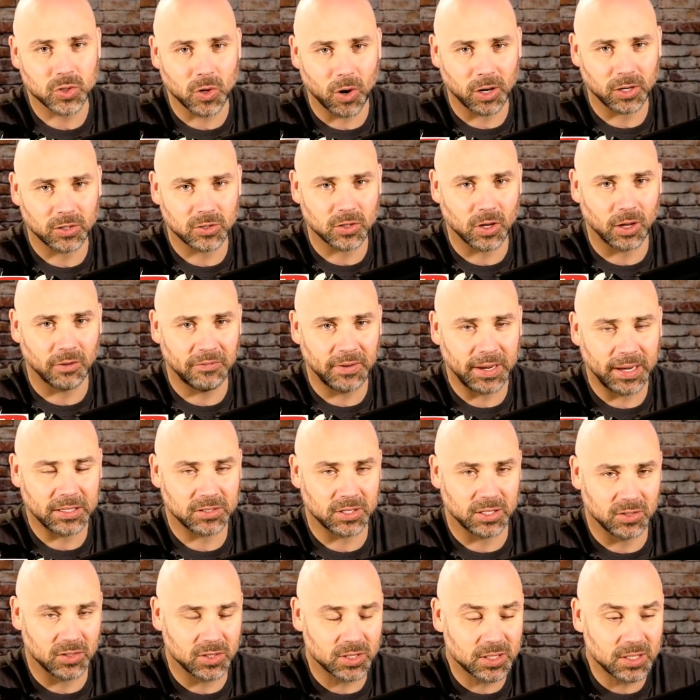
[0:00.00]
Arkansas fans
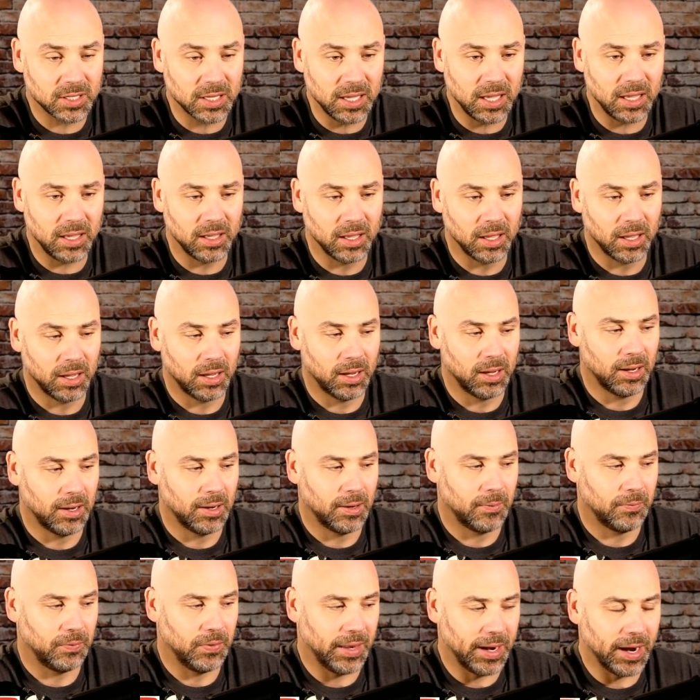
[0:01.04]
can see
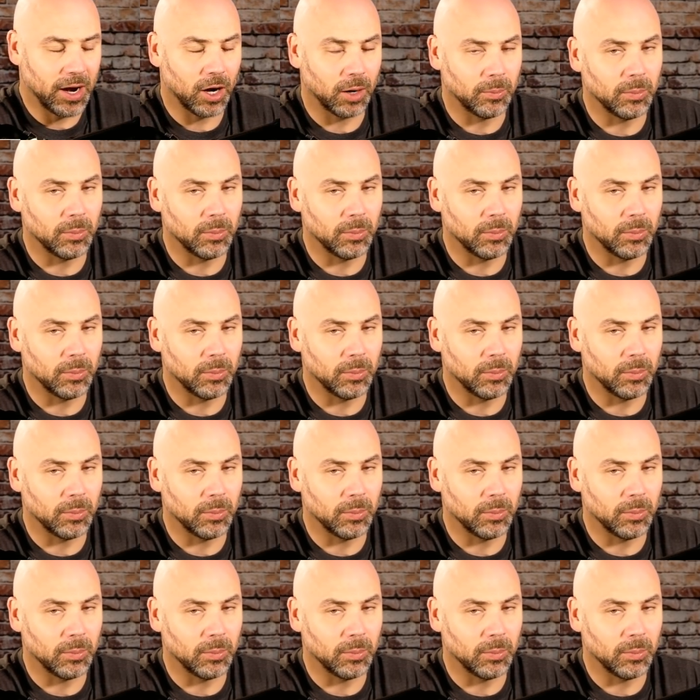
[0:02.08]
that Eric